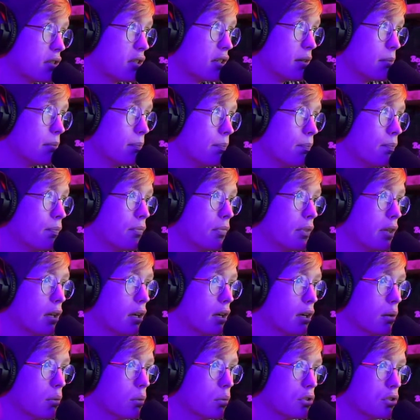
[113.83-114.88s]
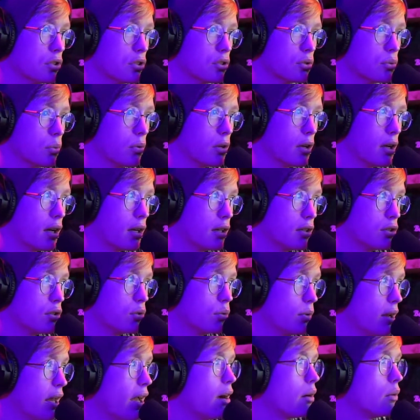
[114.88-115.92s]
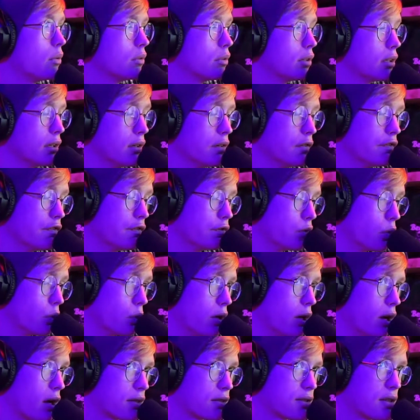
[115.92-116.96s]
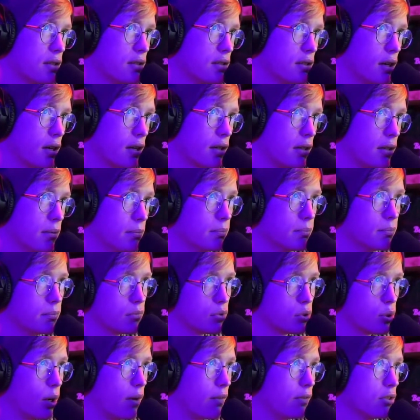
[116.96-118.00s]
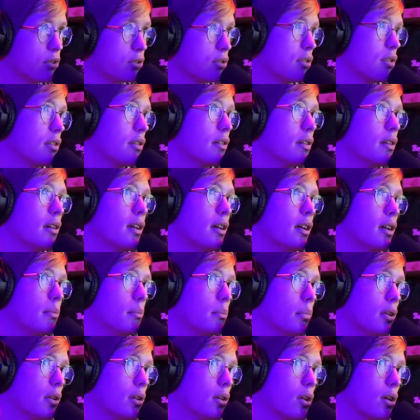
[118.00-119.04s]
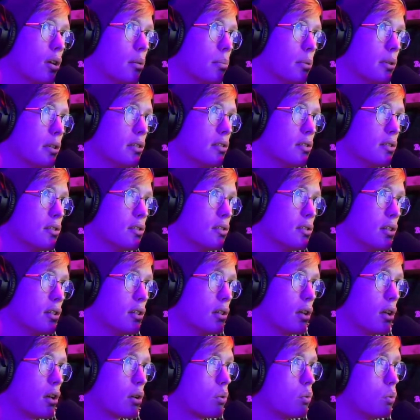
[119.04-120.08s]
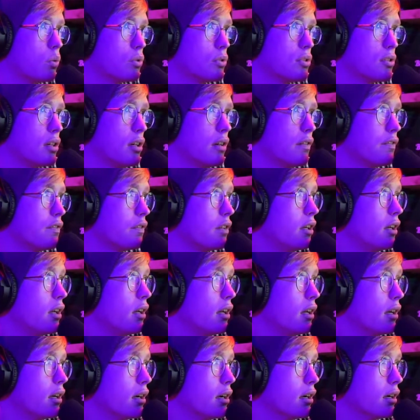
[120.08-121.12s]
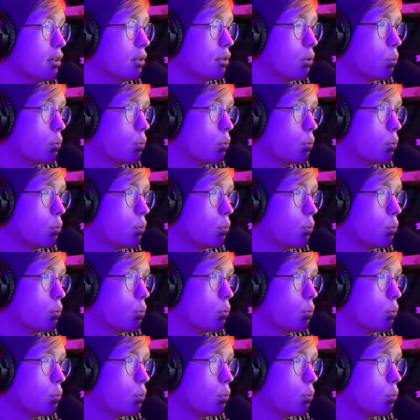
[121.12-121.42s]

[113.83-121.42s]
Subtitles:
team, which is what I do now in Fort Knox, Kentucky. So obviously, been a lot of places, seen a lot of cool stuff in the